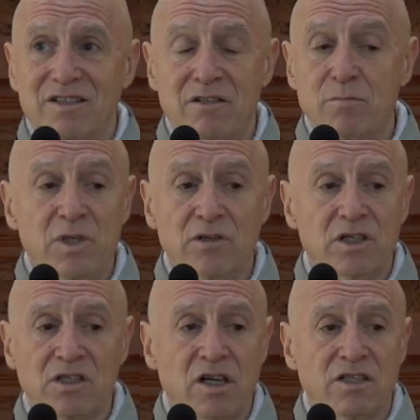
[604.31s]
The mirror
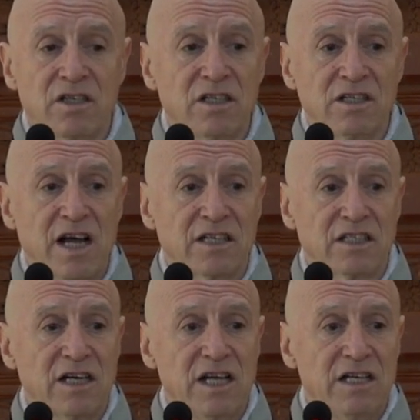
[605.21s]
doesn't
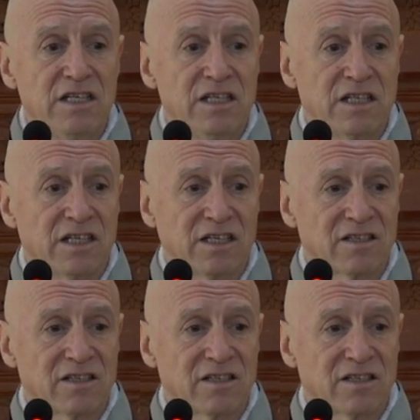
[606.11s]
attach to anything.